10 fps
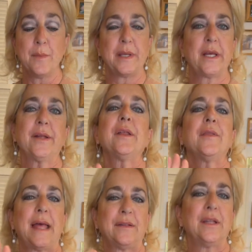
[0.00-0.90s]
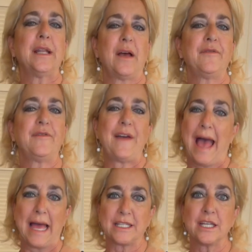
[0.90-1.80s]
because that's enough
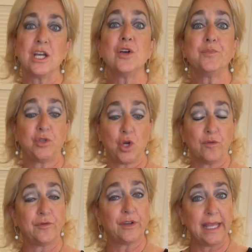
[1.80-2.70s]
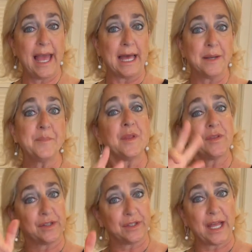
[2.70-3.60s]
fat. Don't forget,
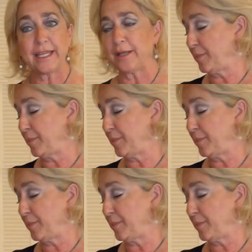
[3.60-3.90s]
the second